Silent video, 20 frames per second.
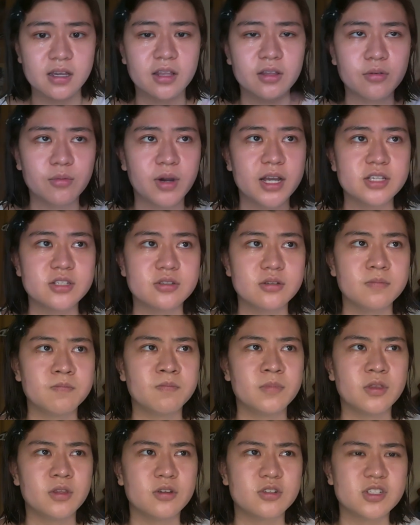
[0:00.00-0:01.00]
Otherwise,
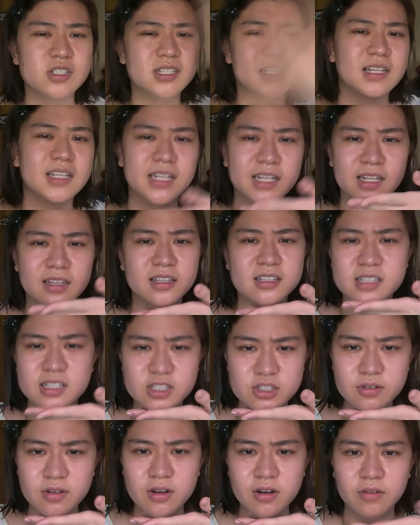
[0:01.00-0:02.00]
you're just cleaning the
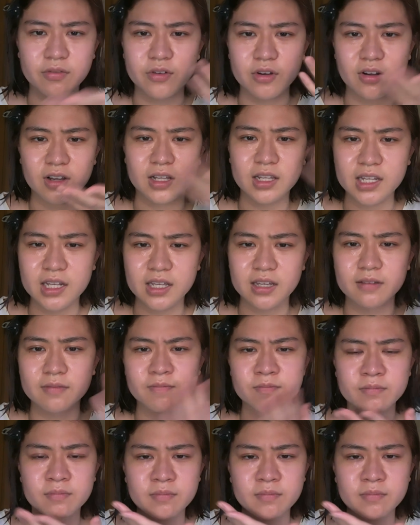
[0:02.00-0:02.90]
sunscreen off. You're not cleaning,